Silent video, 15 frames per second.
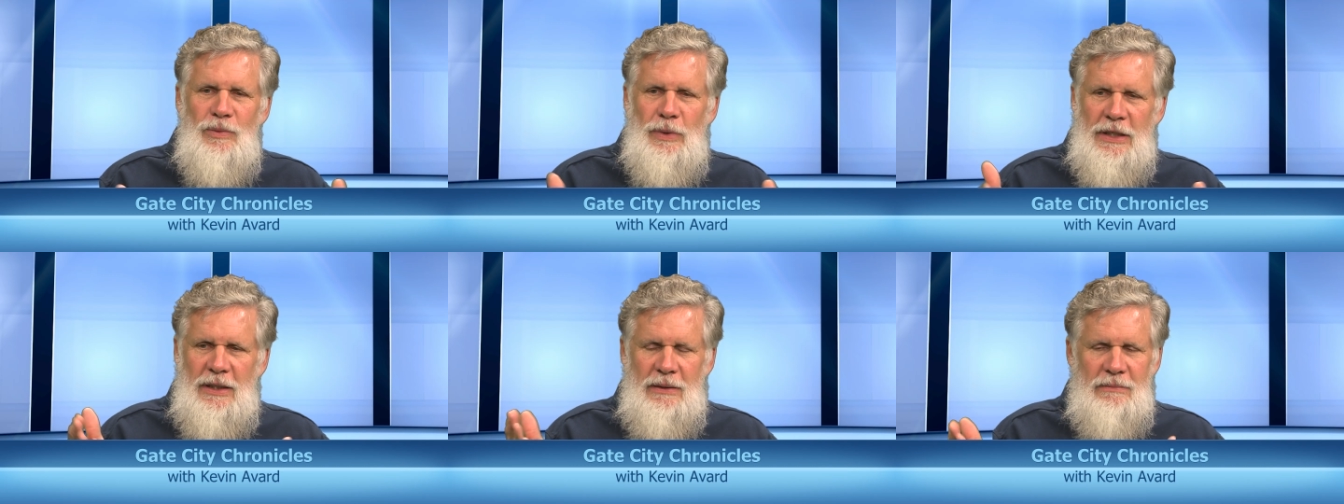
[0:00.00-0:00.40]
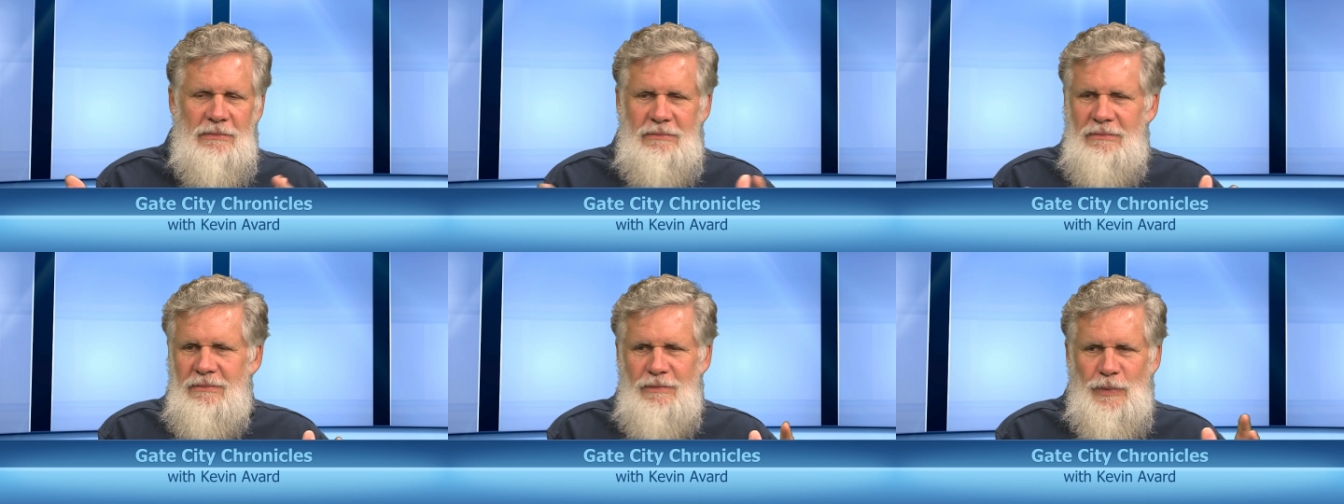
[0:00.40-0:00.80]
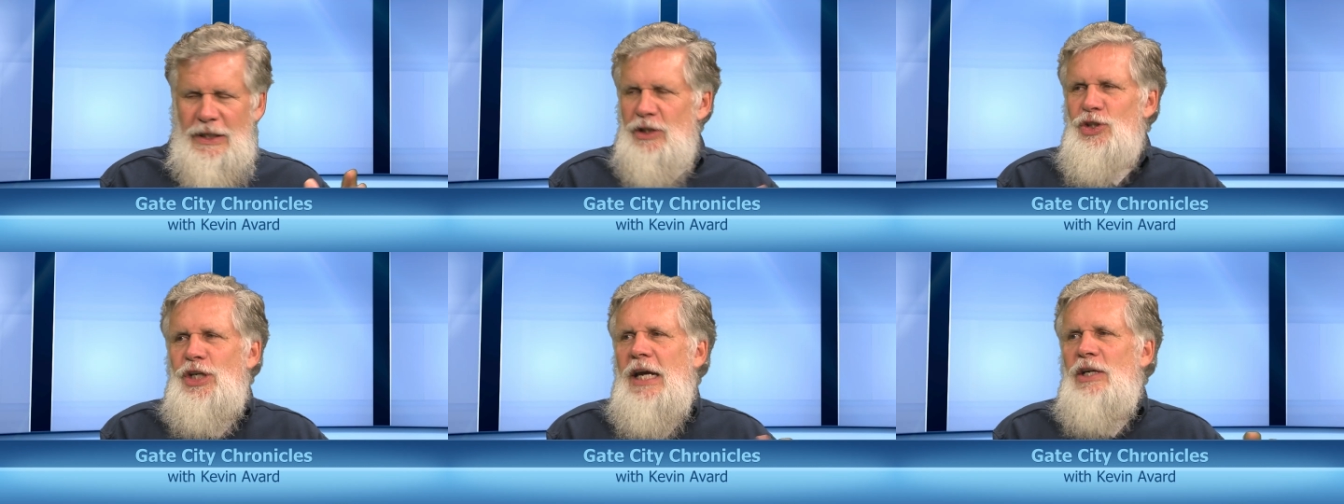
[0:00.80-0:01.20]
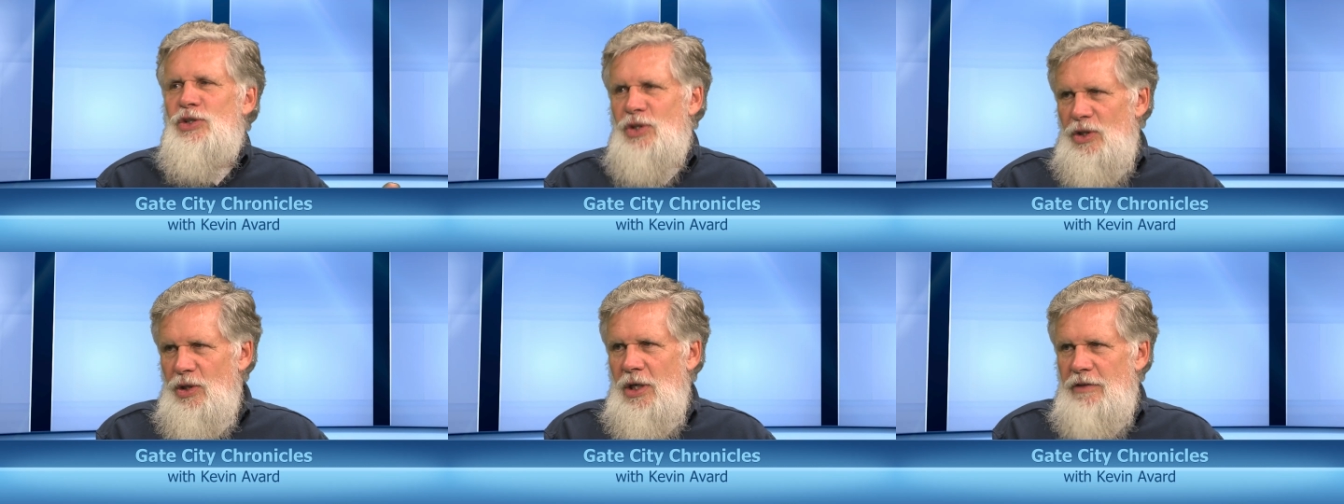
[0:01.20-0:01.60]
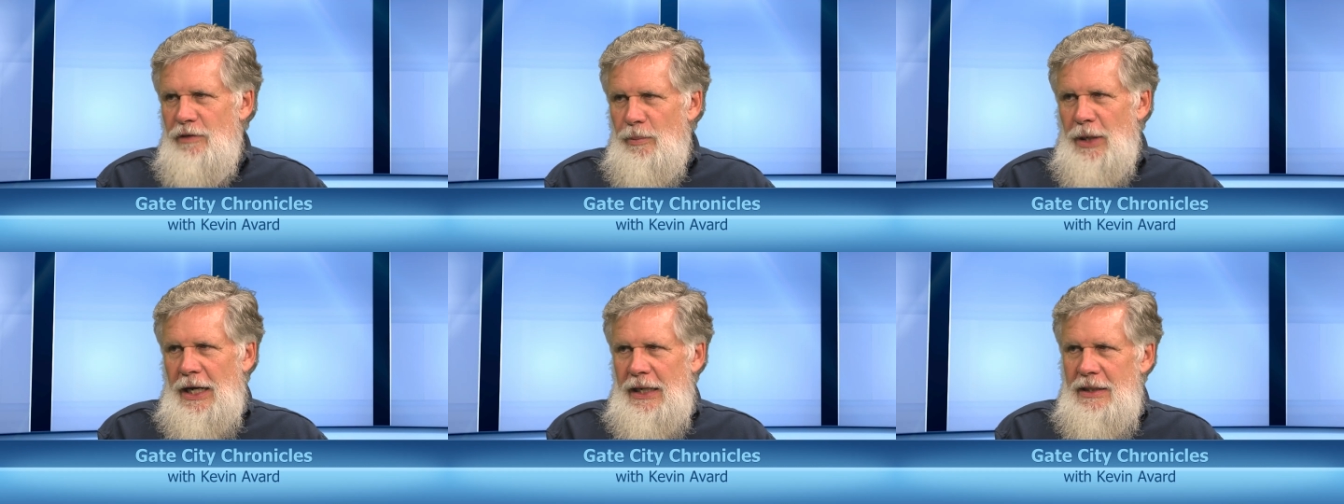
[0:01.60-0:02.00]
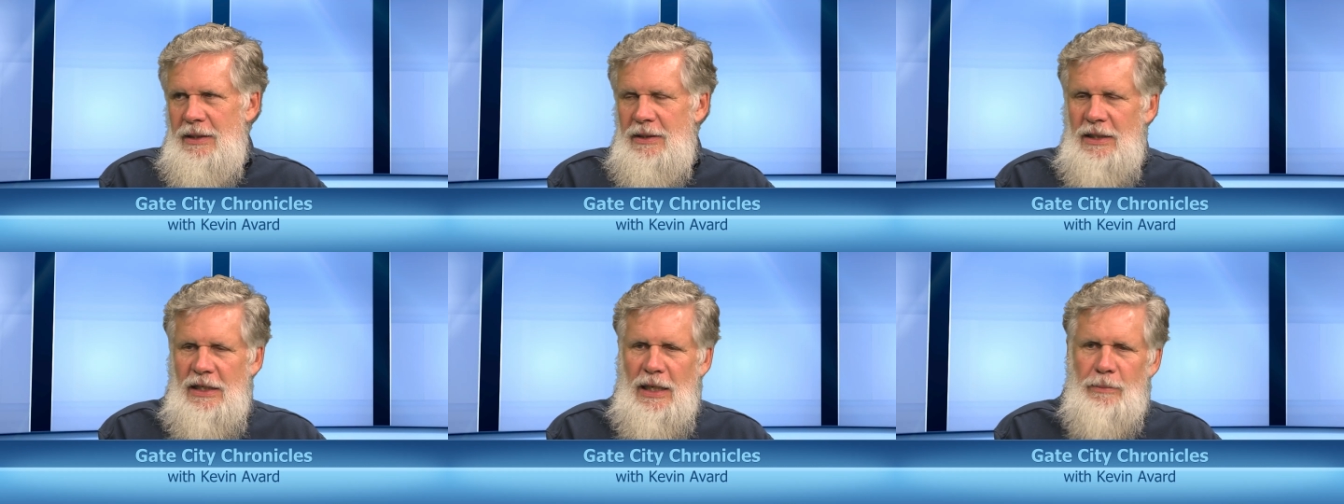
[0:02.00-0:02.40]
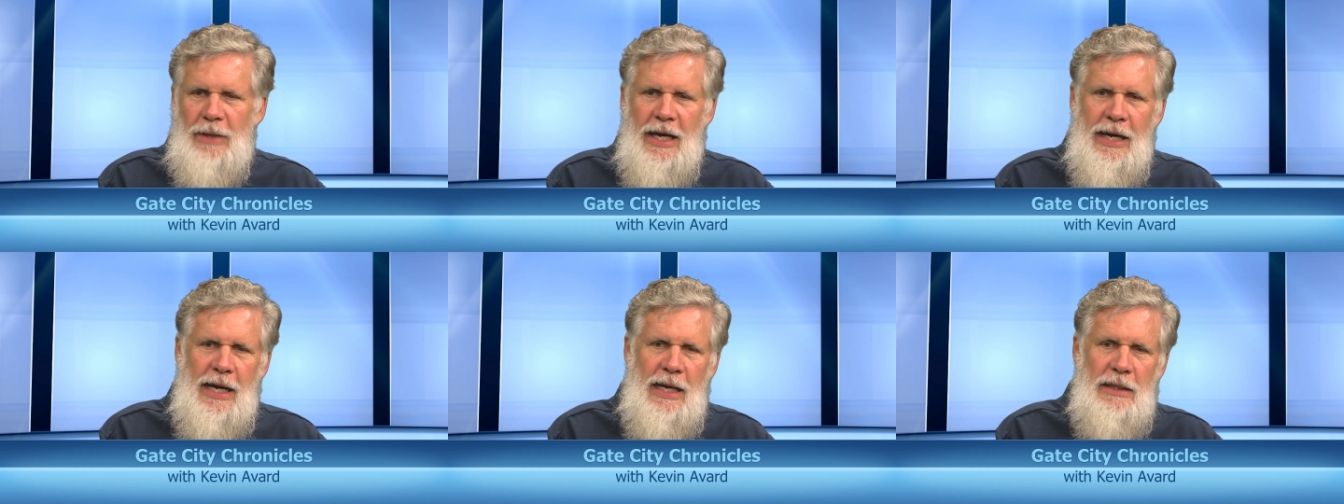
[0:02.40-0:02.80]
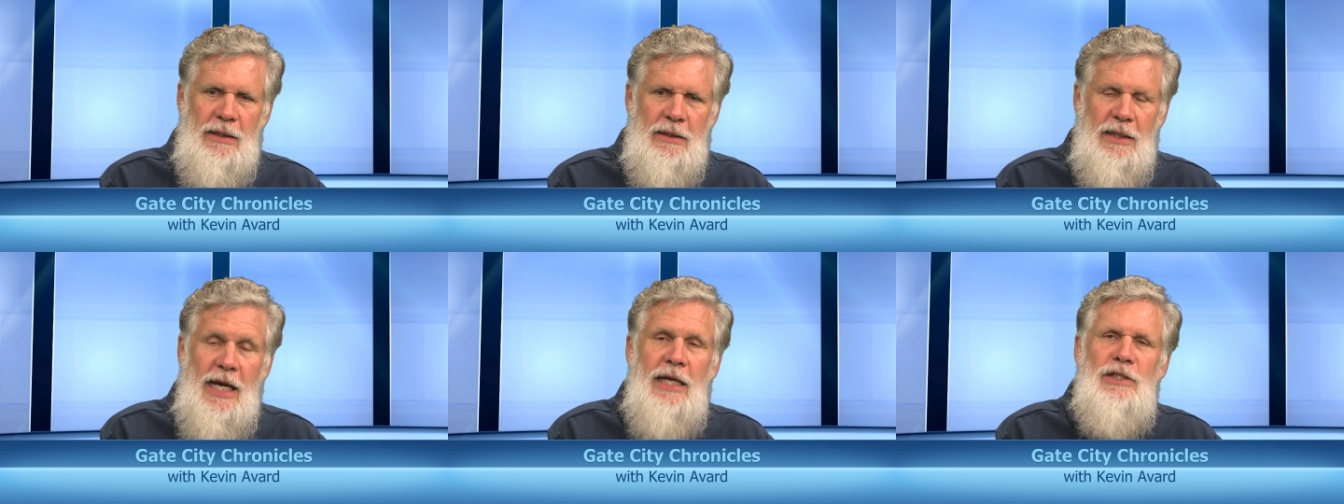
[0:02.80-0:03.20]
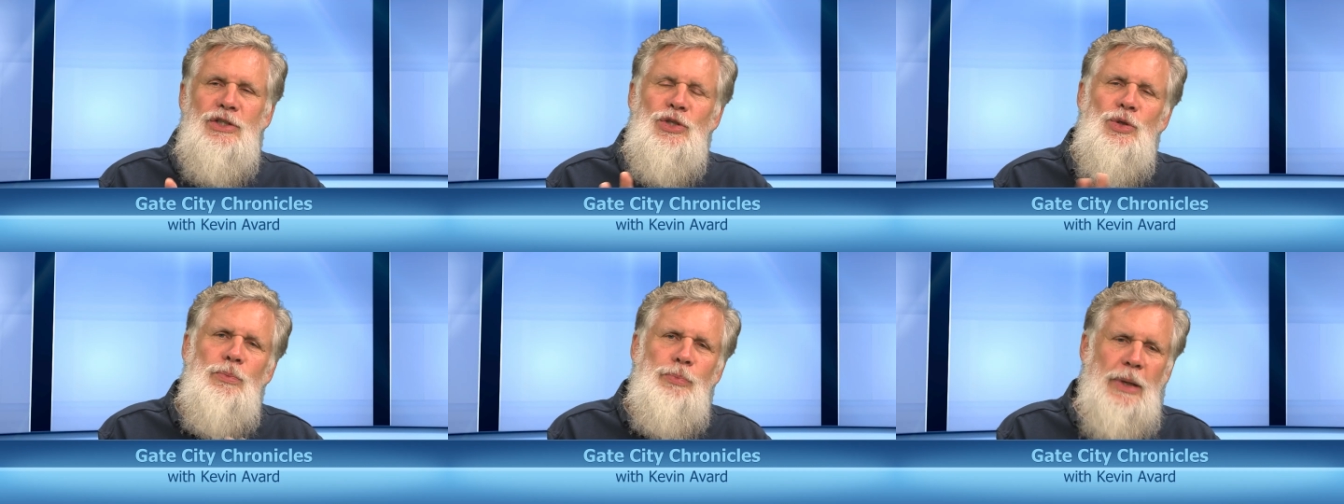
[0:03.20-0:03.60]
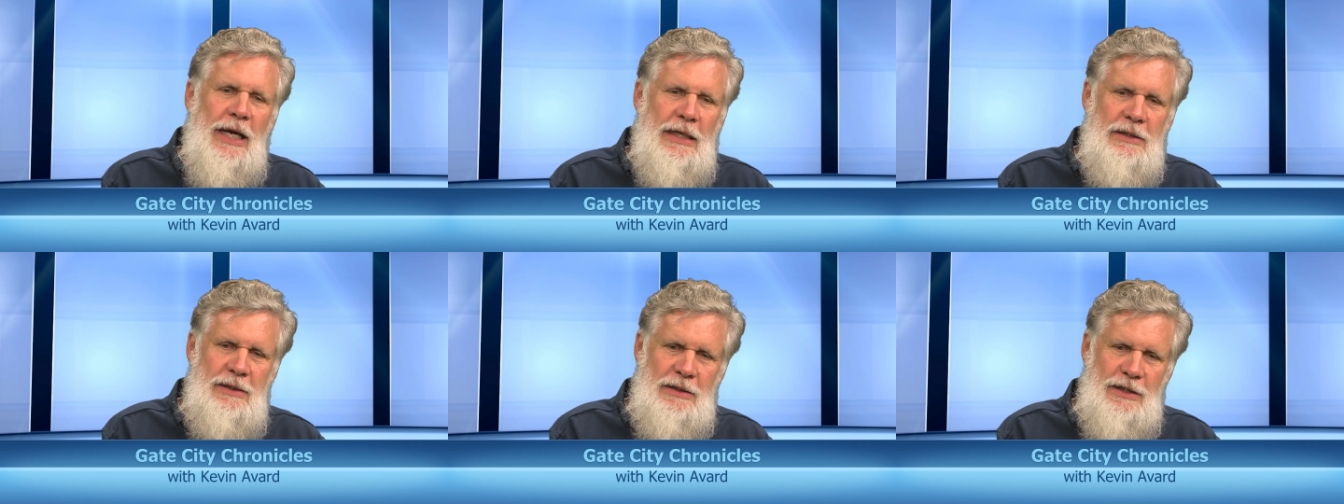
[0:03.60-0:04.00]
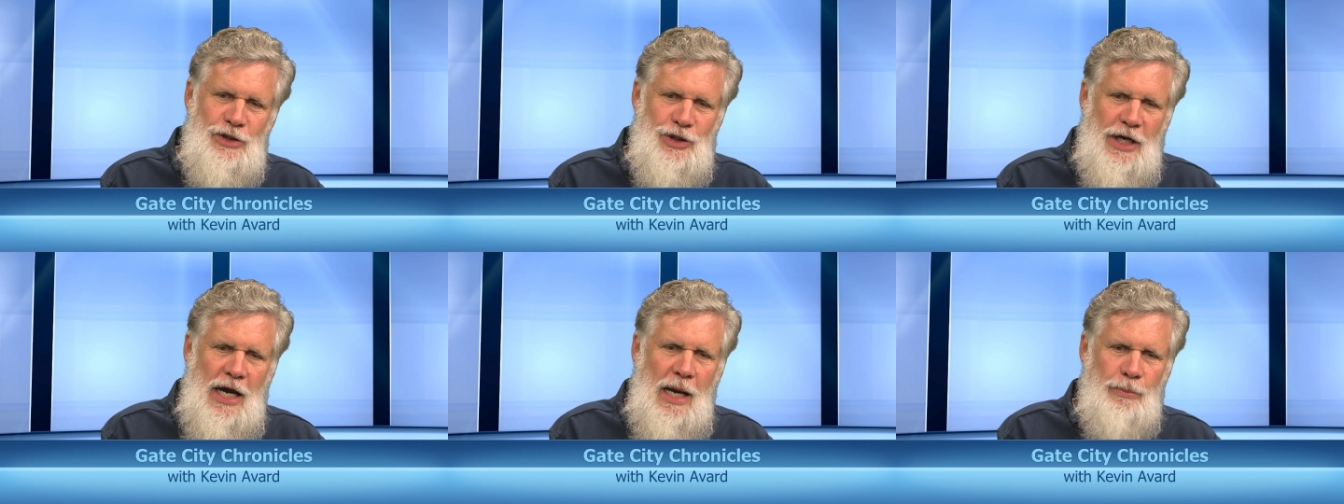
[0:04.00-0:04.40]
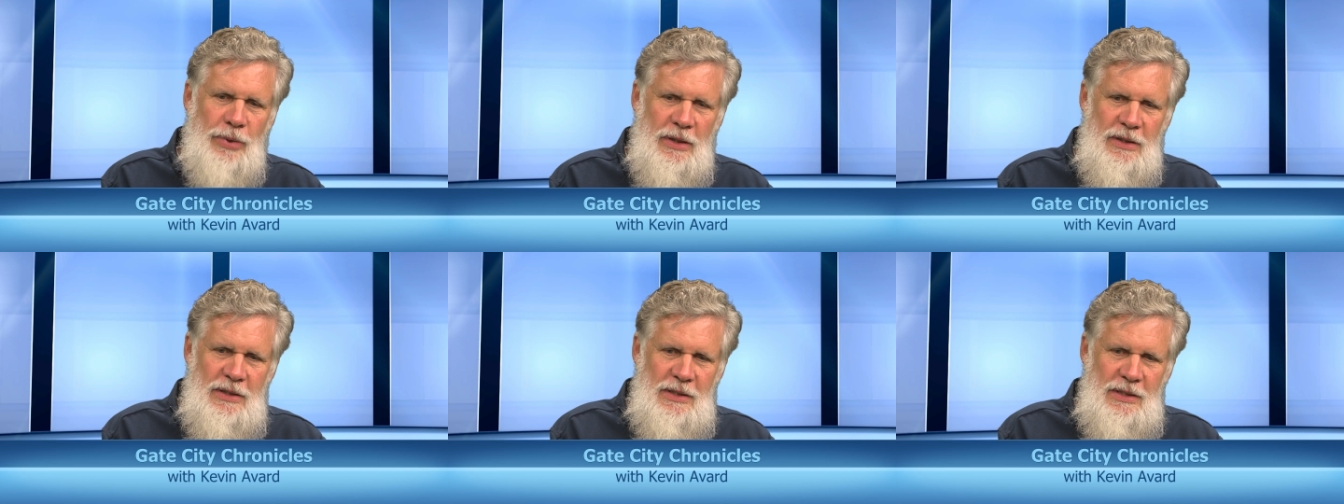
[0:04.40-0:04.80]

we can change the look of a bike. I had two bikes in the shop.